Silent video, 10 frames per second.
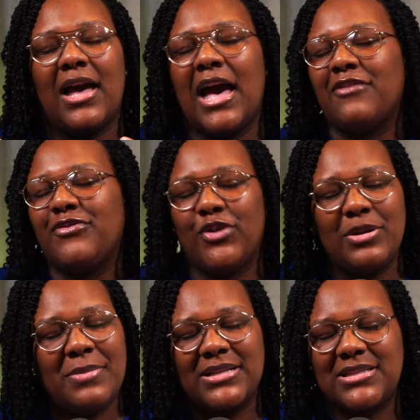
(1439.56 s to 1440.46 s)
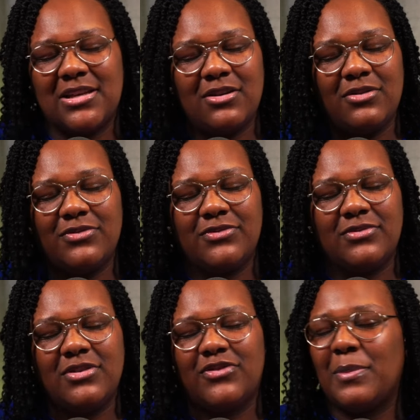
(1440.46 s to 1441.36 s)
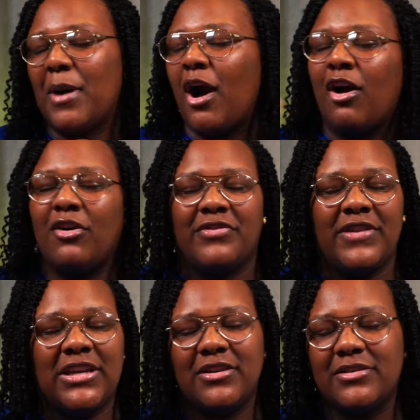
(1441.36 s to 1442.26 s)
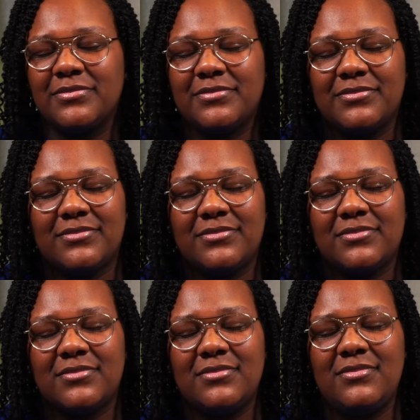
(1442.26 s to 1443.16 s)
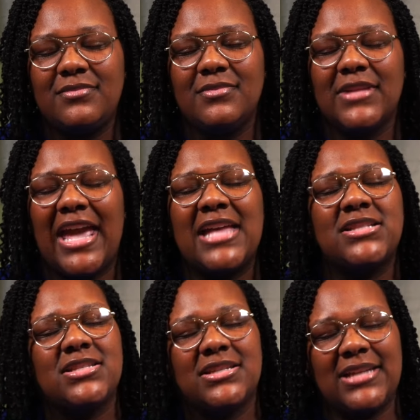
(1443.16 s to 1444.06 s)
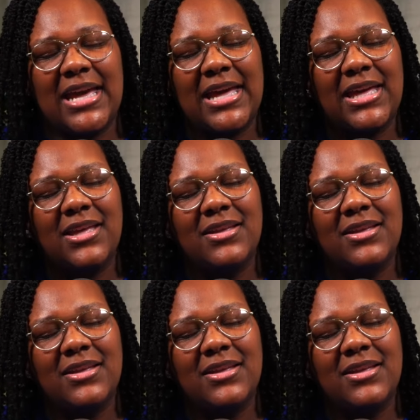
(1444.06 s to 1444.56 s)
I free myself from all fear. And today